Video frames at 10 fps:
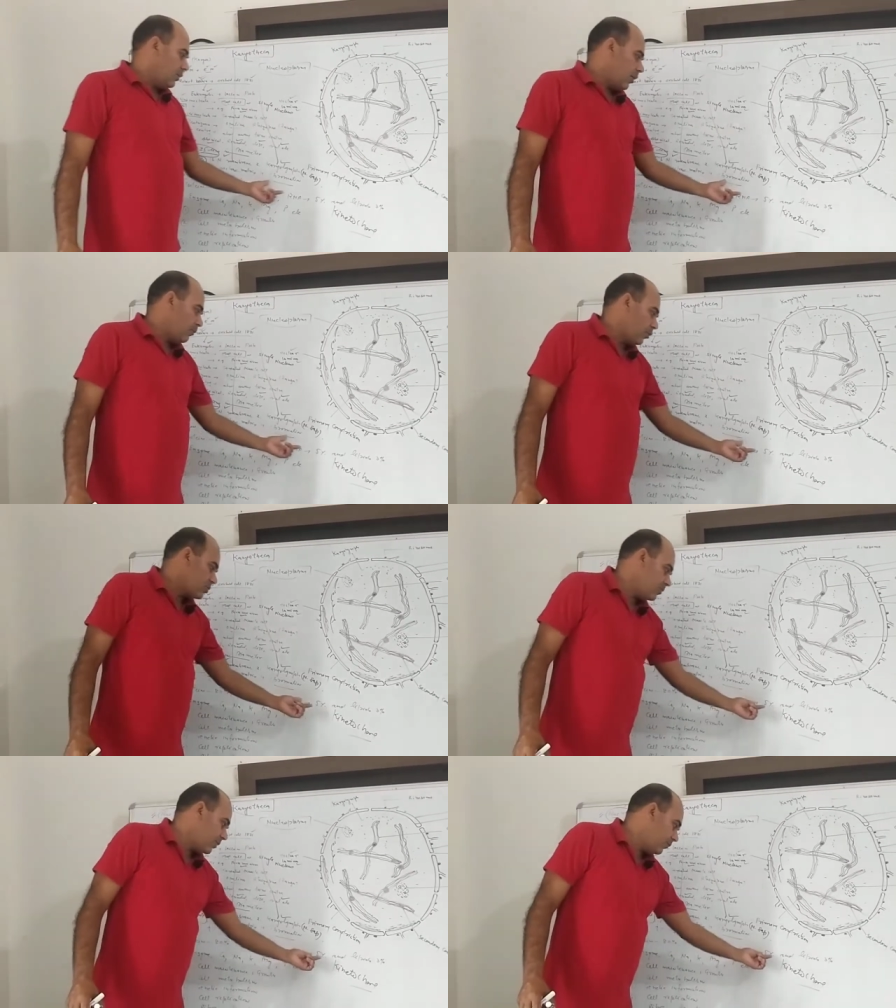
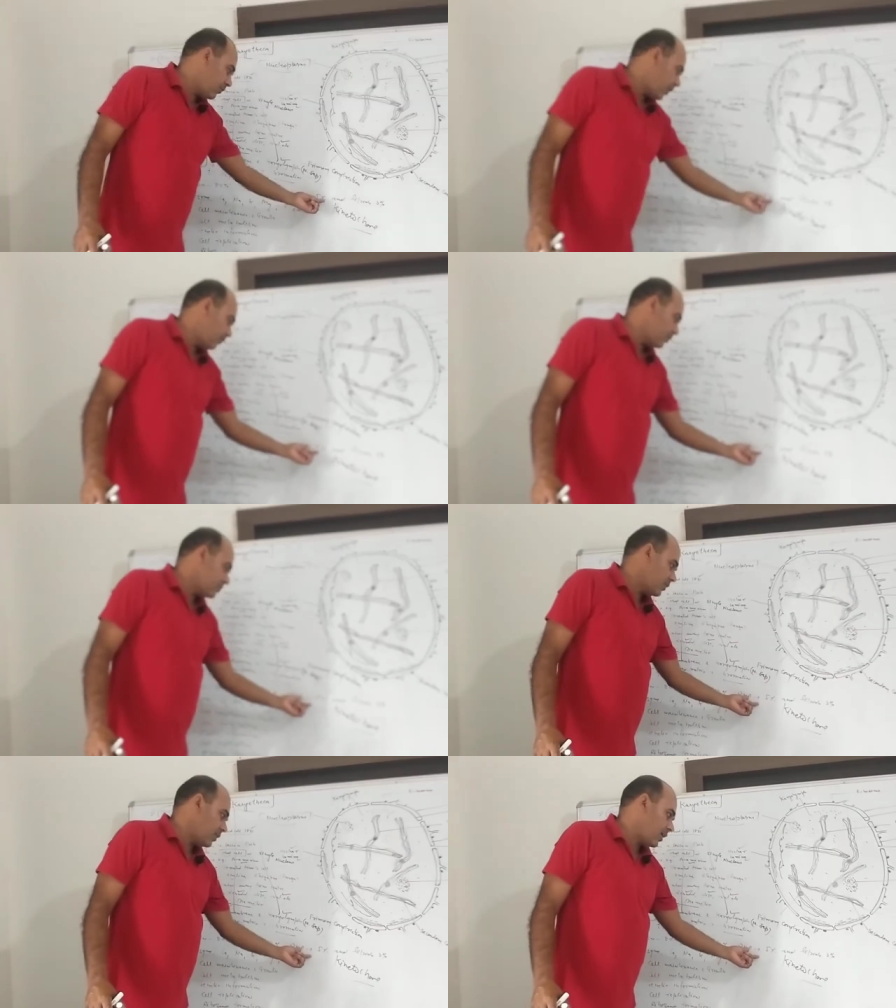Approximately
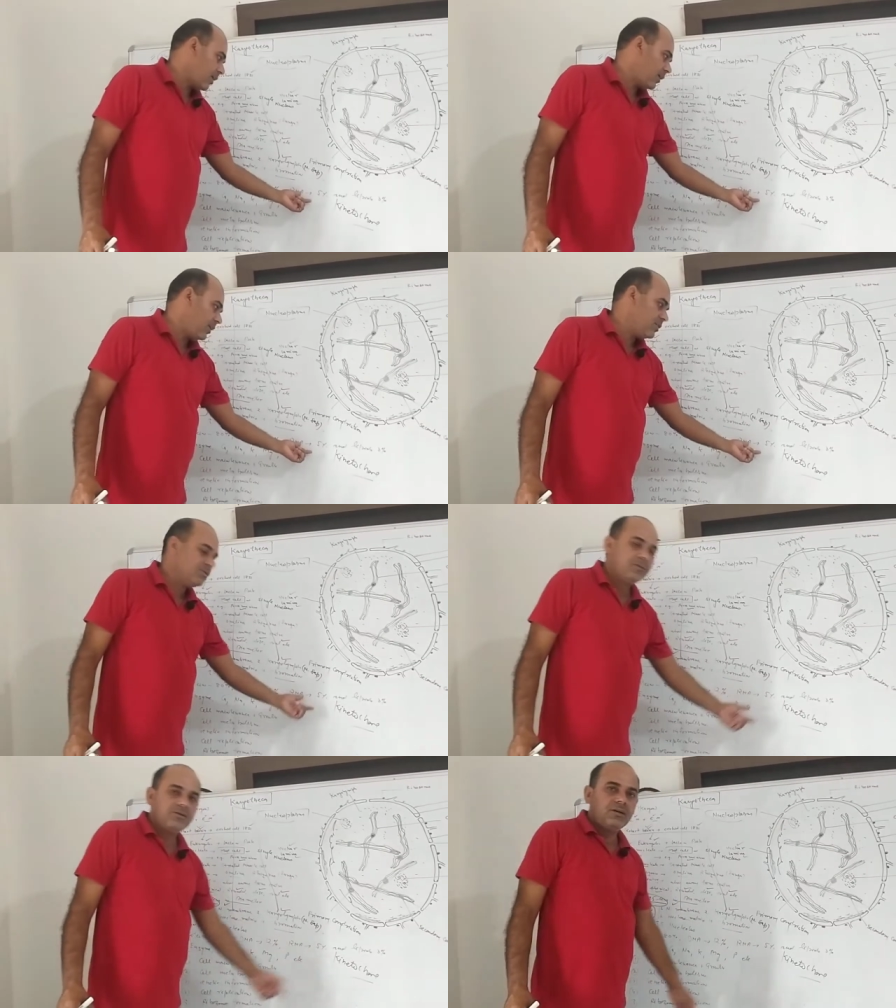5% RNA is
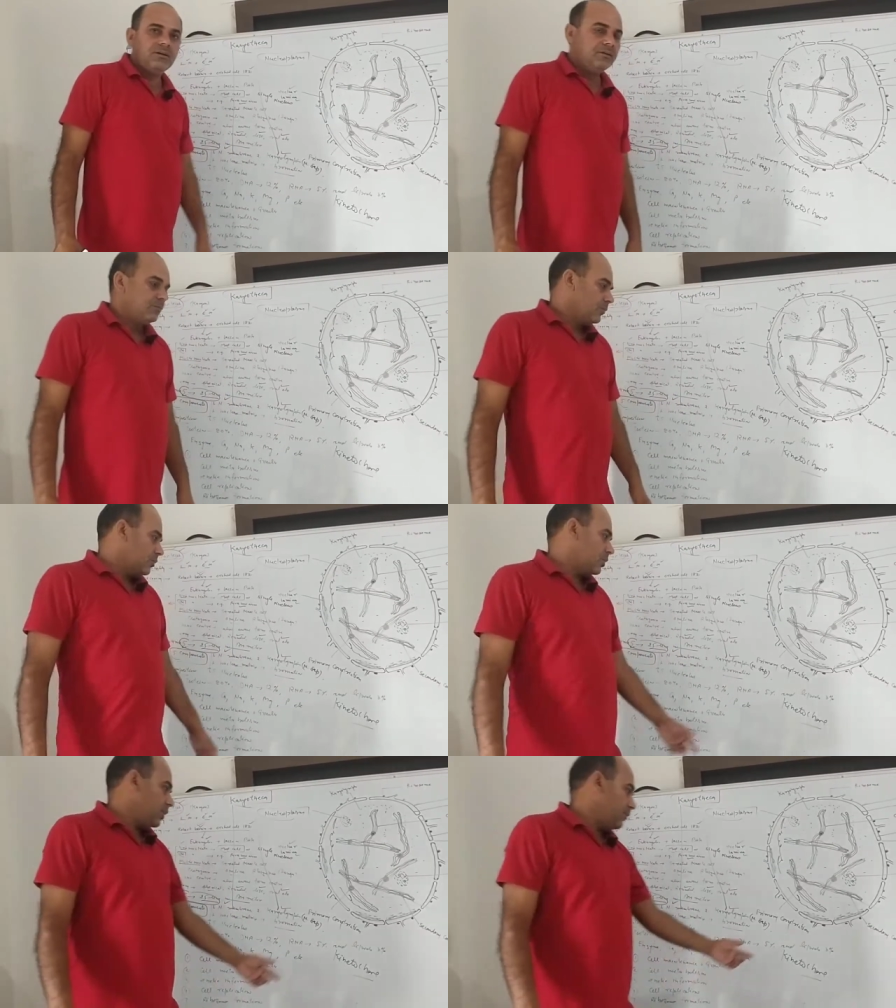present.
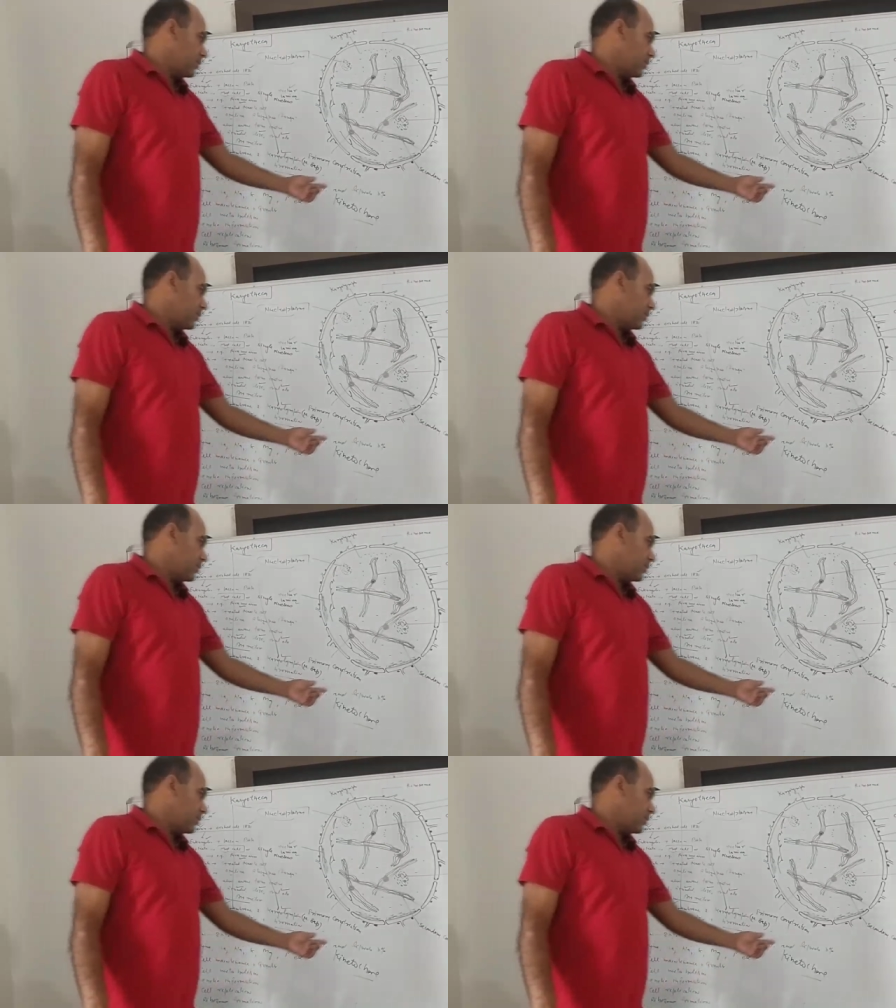3%